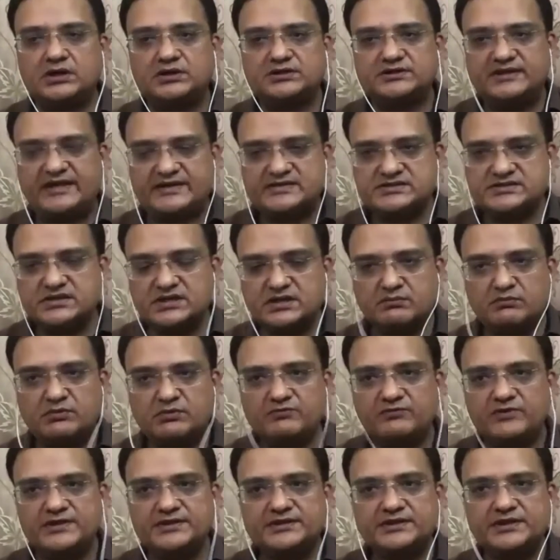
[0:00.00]
That's the number
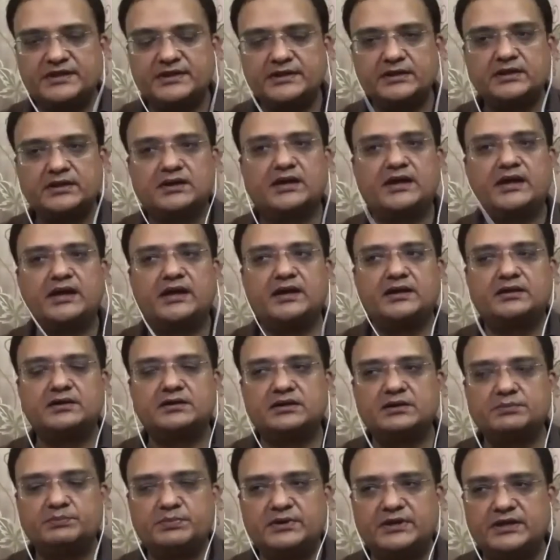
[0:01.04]
one thing. And
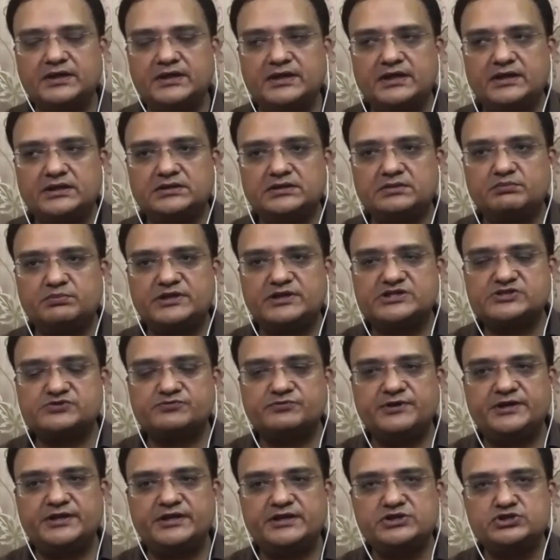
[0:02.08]
typically the
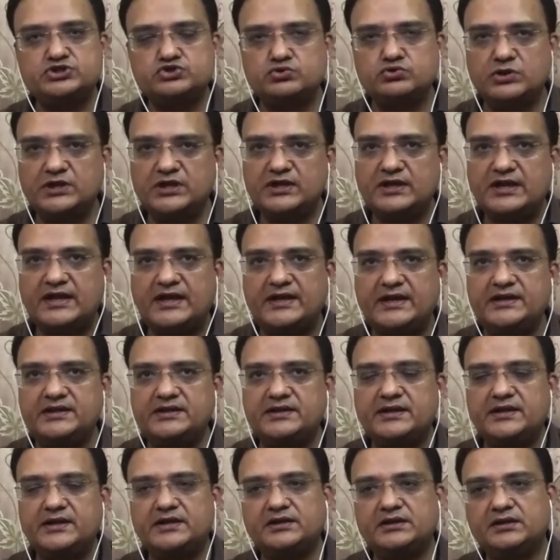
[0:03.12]
breastfeeding during night,
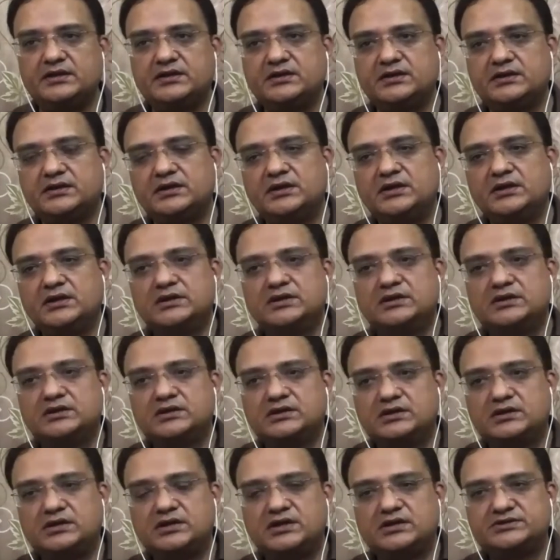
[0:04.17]
and
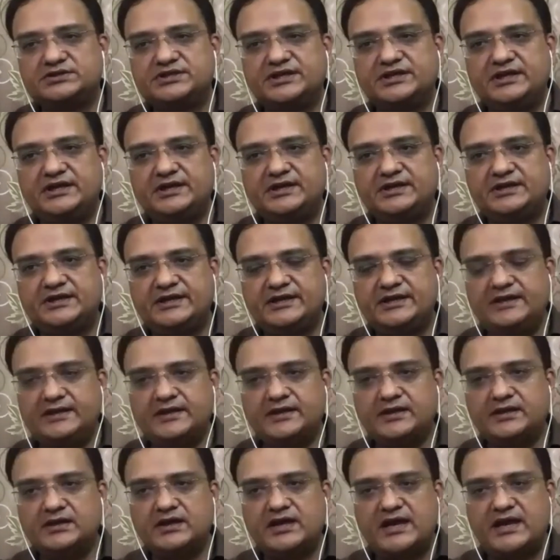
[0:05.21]
they take
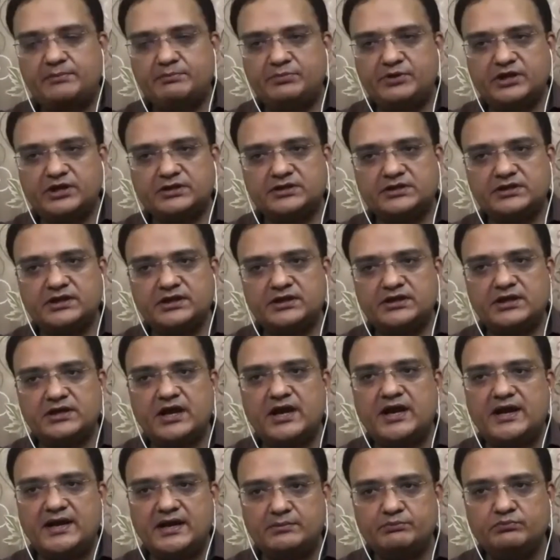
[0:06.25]
an abducted
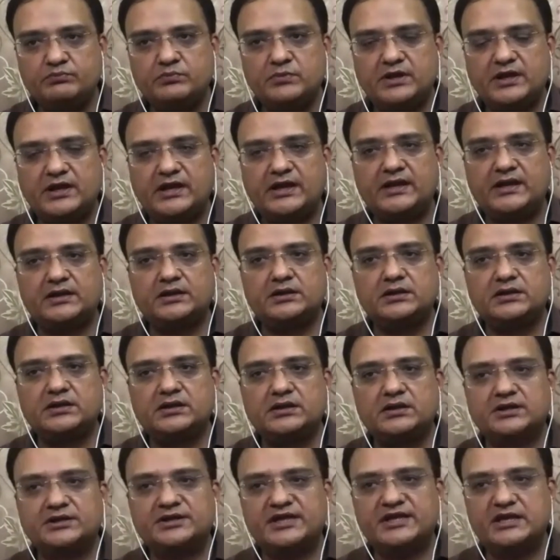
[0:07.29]
arm and
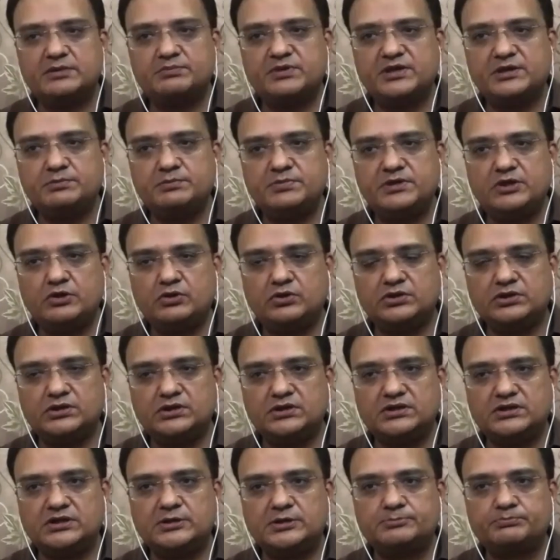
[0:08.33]
take
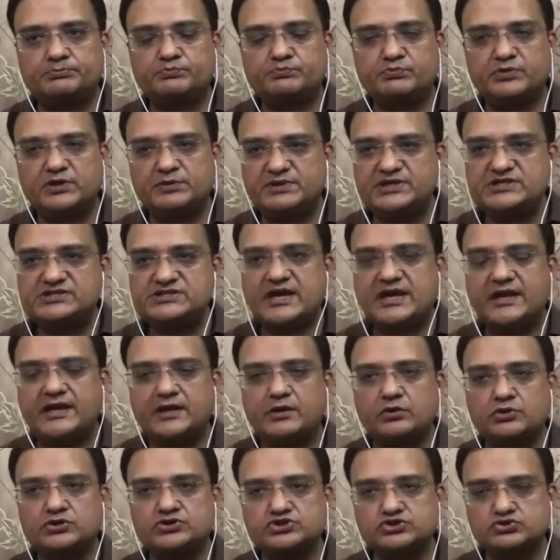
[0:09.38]
baby's head
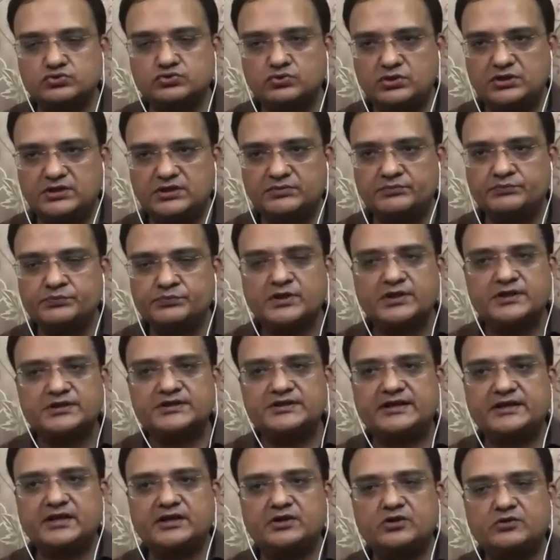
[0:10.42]
on the shoulder.
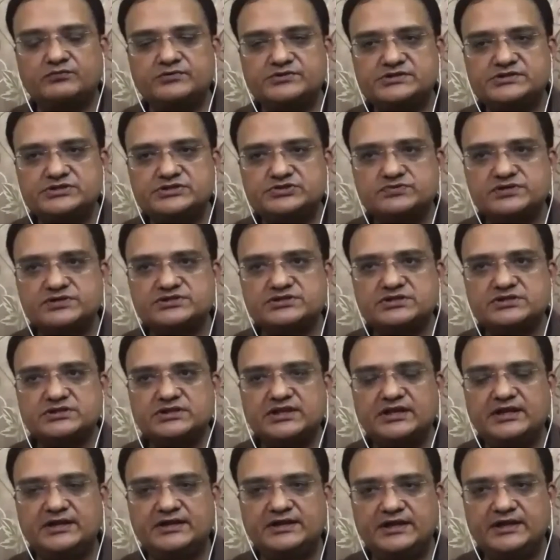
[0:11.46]
That kind of a situation
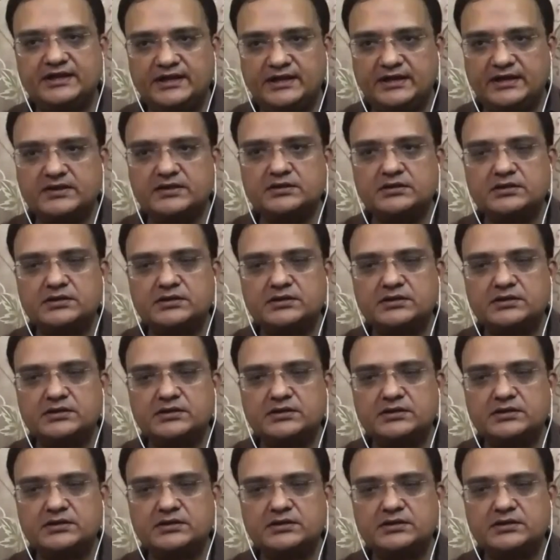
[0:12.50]
they take.